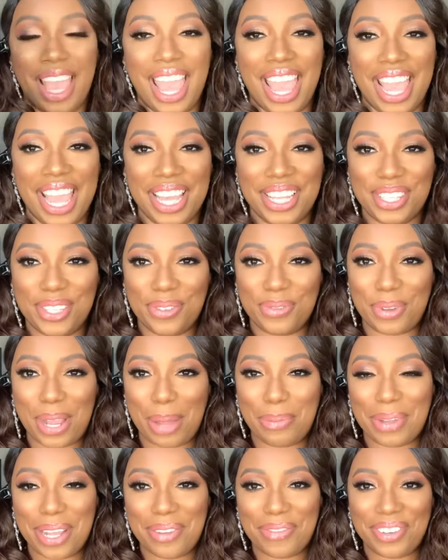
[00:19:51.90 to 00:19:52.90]
And to
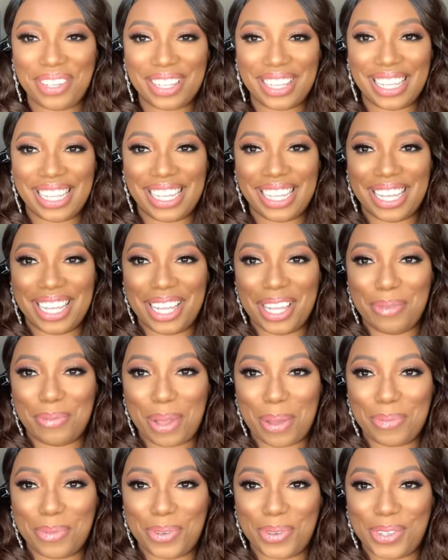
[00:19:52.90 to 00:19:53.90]
wrap everything up,
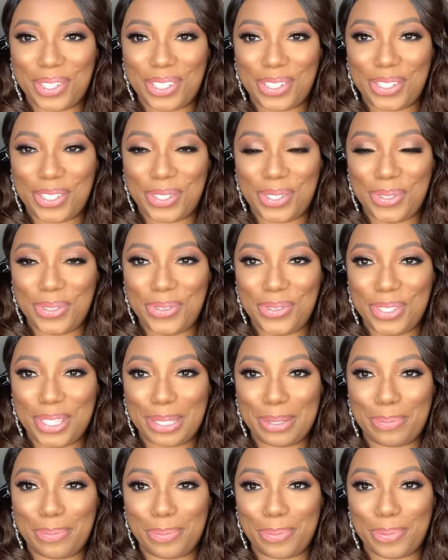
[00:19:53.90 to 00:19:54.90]
I'm going to
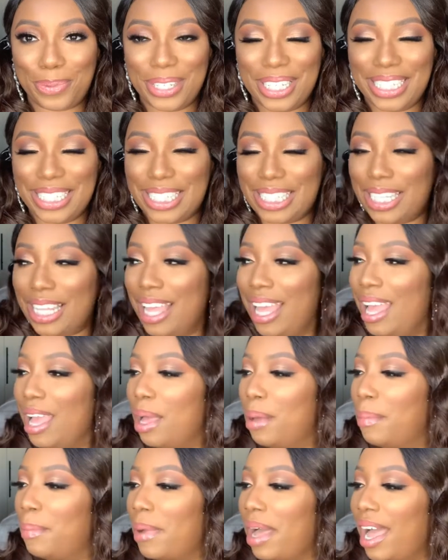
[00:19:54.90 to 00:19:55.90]
spritz
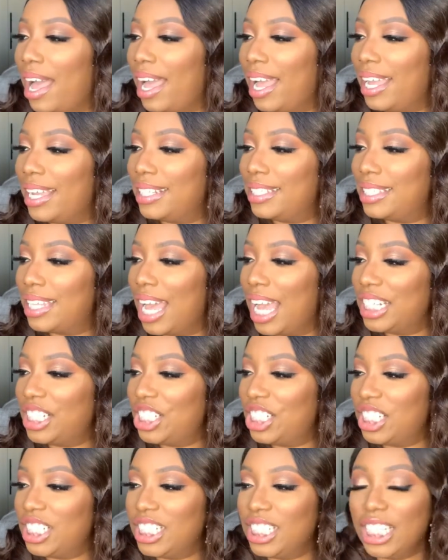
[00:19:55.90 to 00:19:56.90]
my
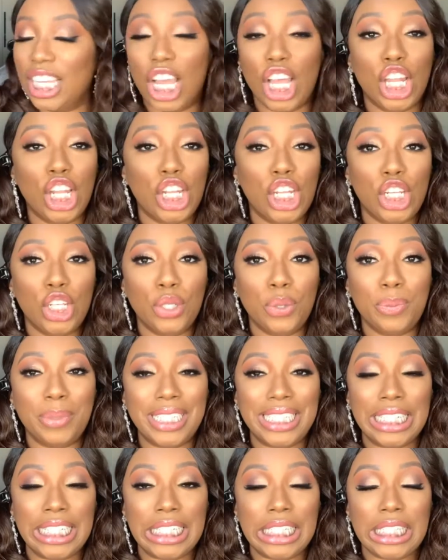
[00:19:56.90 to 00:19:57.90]
Tatcha
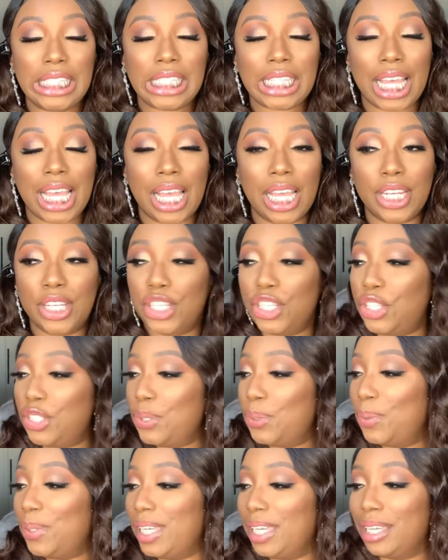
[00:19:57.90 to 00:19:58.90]
Luminous
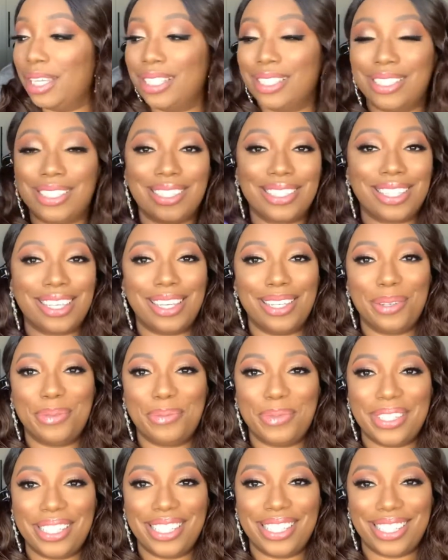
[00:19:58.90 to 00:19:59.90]
Dewy Skin
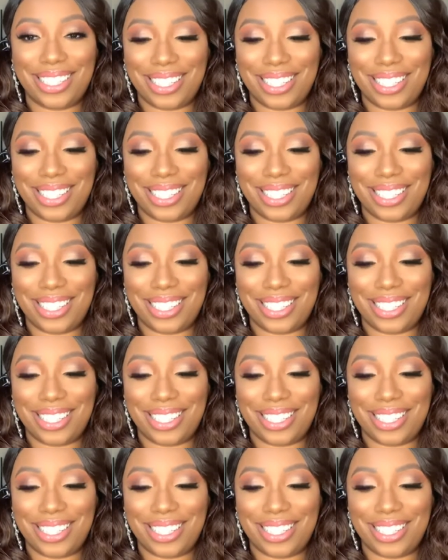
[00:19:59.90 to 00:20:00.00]
Mist